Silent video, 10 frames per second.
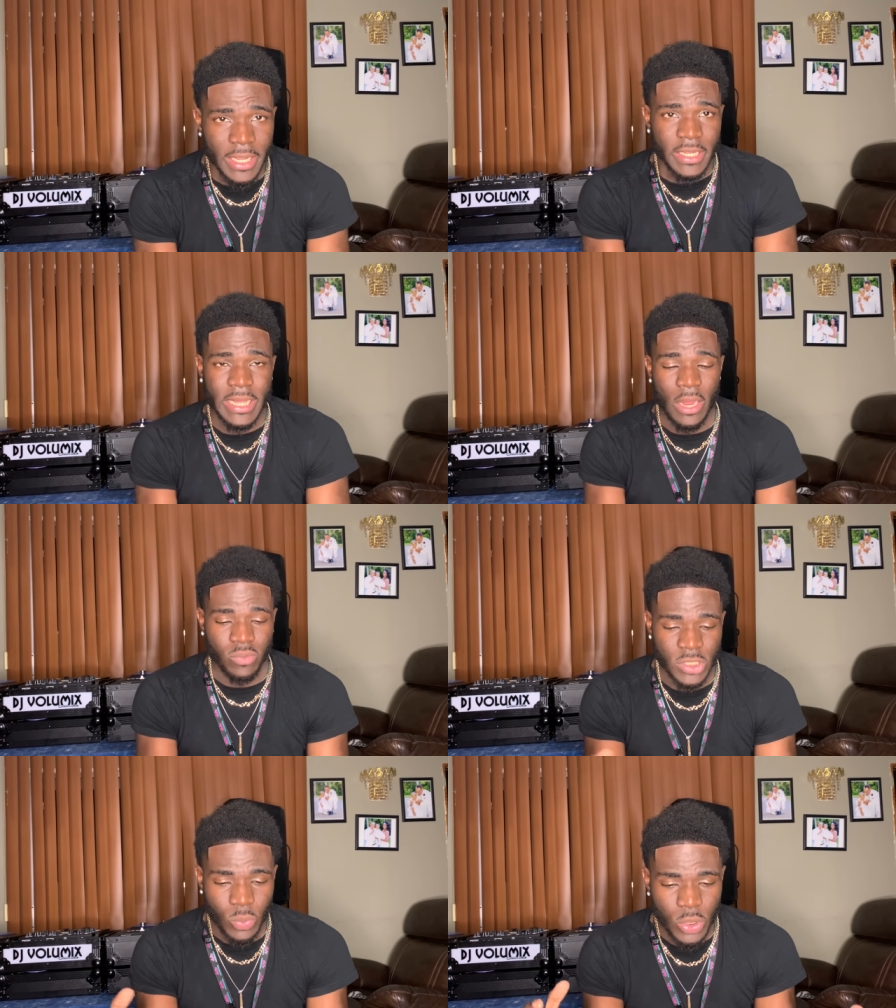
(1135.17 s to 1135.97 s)
That
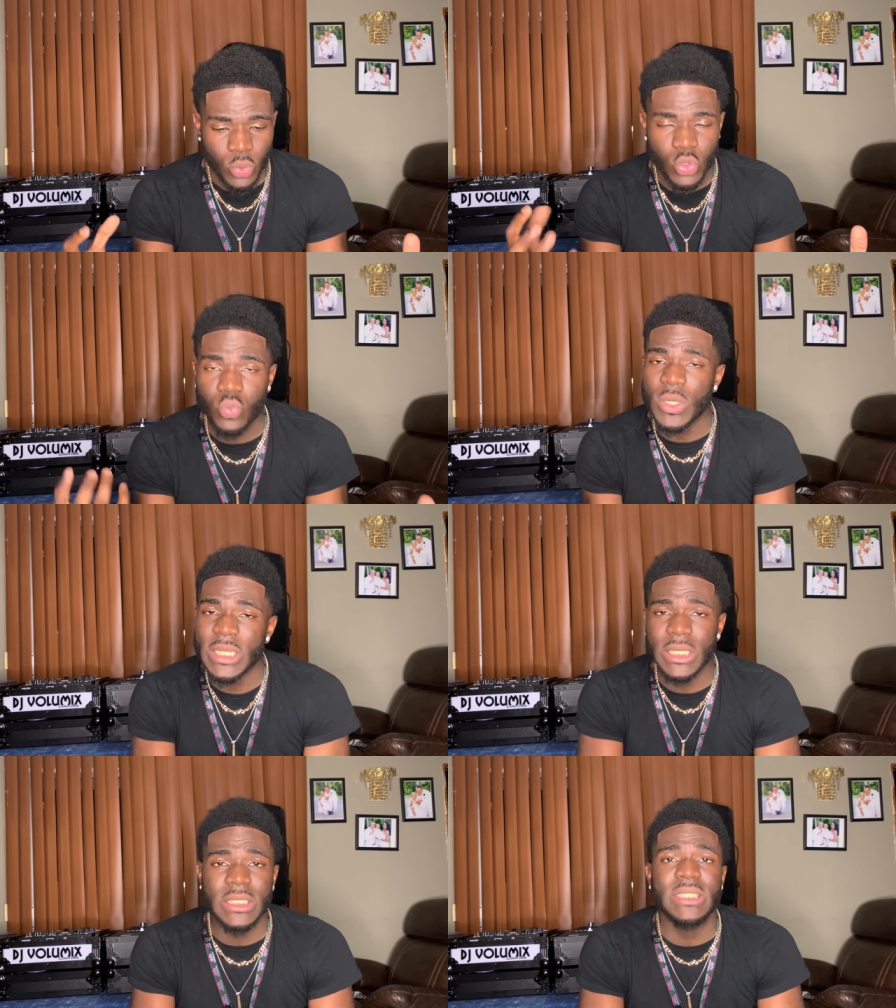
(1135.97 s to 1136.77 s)
someone who's really
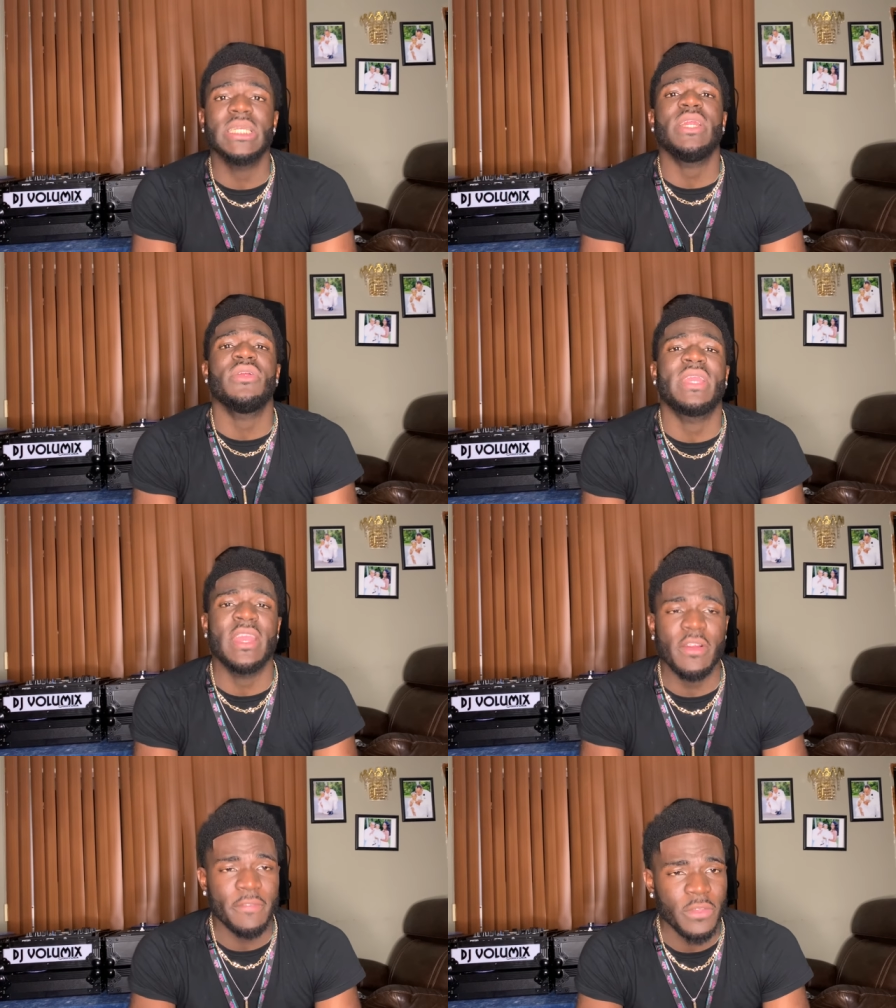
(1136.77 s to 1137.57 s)
going to sit there and
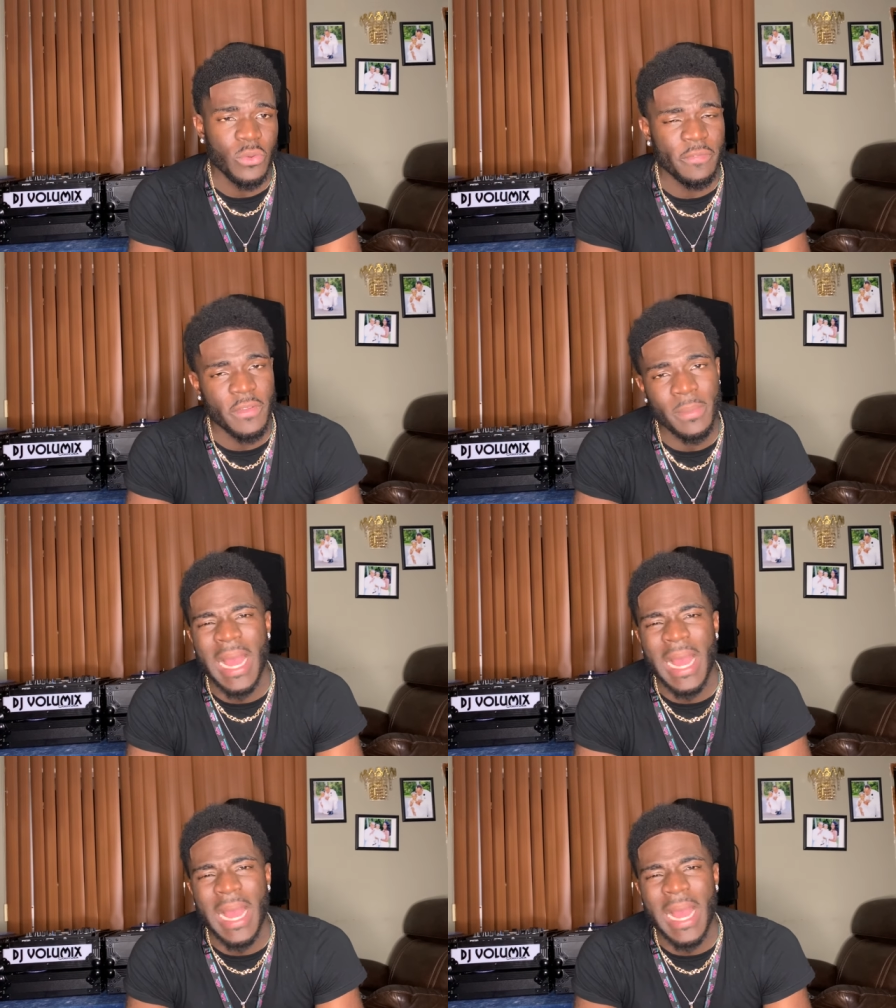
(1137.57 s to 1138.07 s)
care for you, feel me?